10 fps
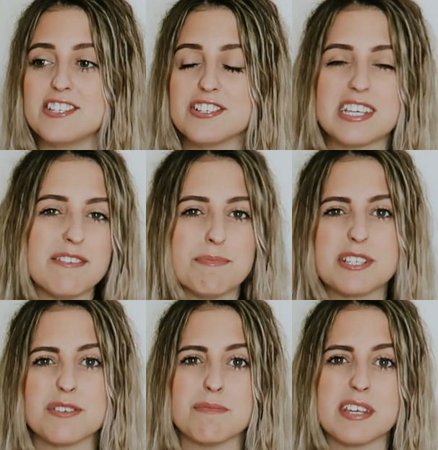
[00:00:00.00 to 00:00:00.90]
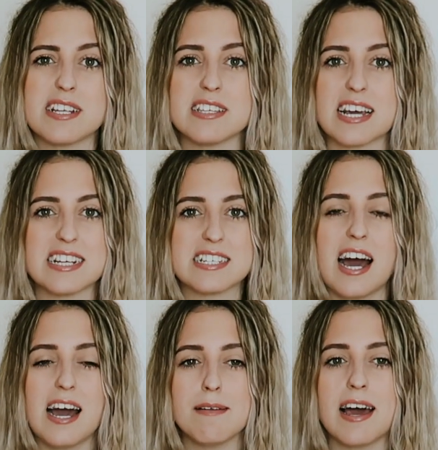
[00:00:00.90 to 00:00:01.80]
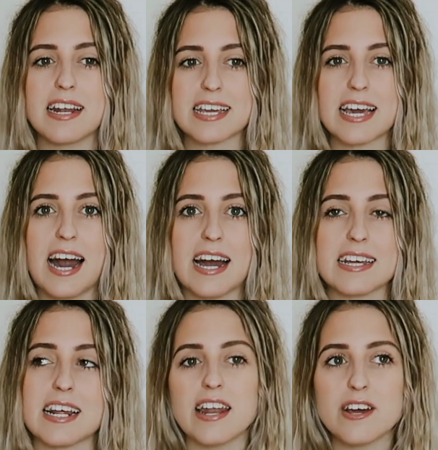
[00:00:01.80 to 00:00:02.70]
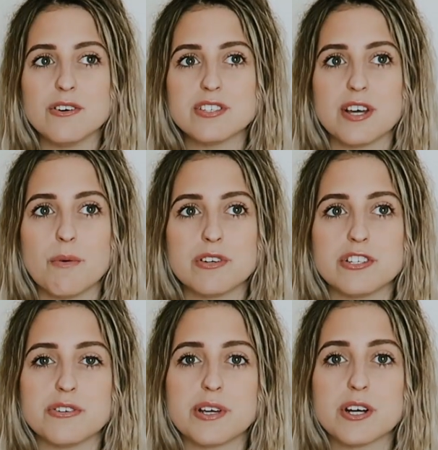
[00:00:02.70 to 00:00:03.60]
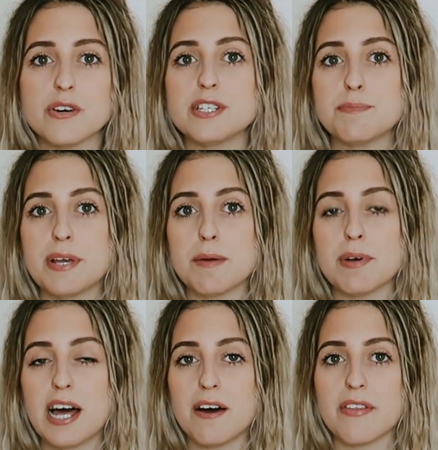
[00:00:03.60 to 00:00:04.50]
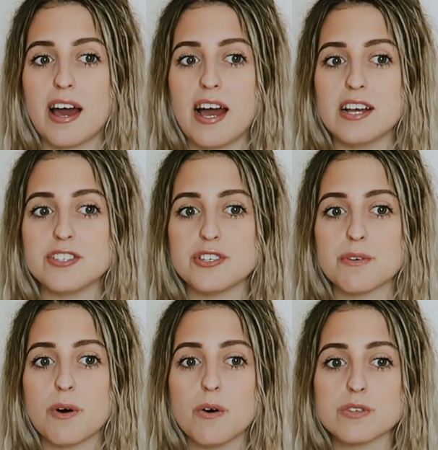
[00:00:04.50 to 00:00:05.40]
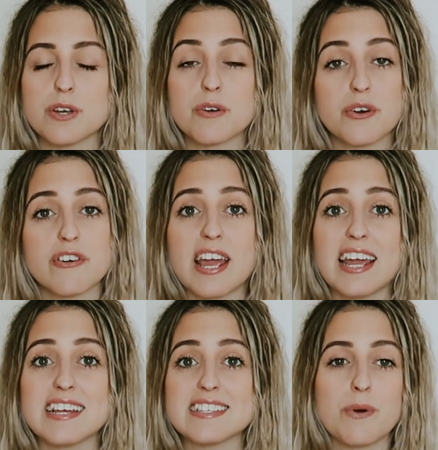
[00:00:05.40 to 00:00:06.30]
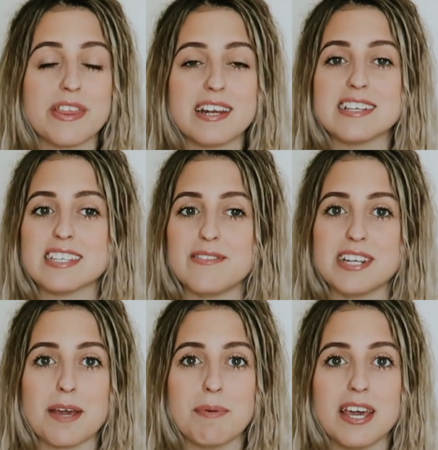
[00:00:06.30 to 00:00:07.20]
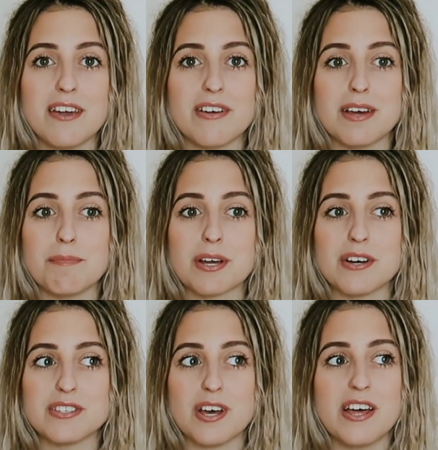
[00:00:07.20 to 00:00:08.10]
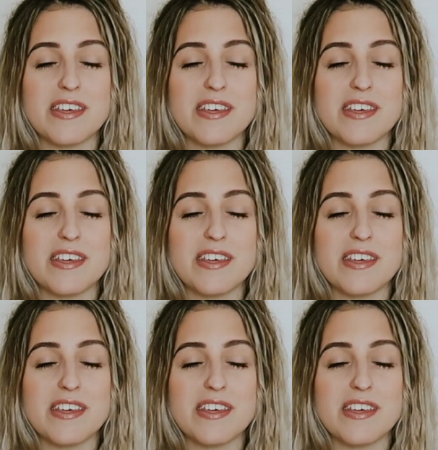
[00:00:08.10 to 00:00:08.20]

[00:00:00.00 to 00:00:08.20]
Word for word: It just gives me something like a timeline, a guide. And I also wanted to encourage people out there to also create within a seven day period because at